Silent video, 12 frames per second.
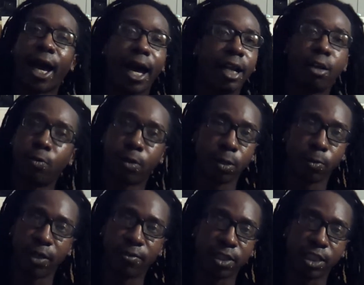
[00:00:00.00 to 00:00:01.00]
I don't want to
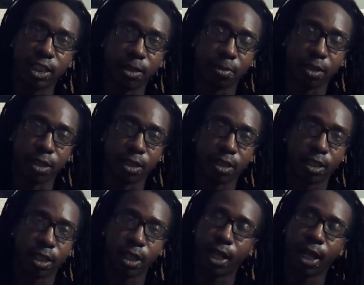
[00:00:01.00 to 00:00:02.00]
wait for shipping.
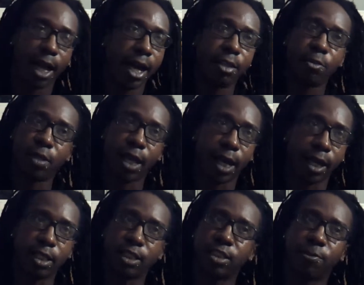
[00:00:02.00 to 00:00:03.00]
I do not.
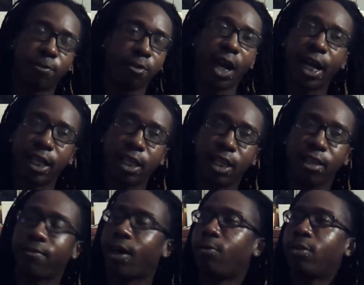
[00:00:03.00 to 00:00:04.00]
It's Friday.
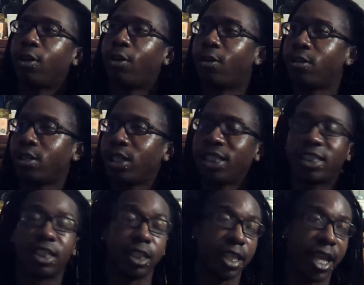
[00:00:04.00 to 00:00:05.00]
If I would have ordered it
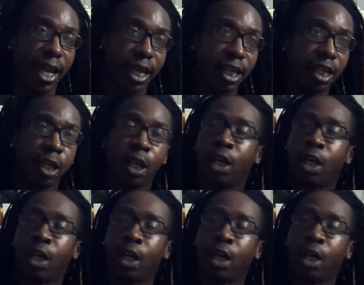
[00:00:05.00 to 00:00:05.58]
today,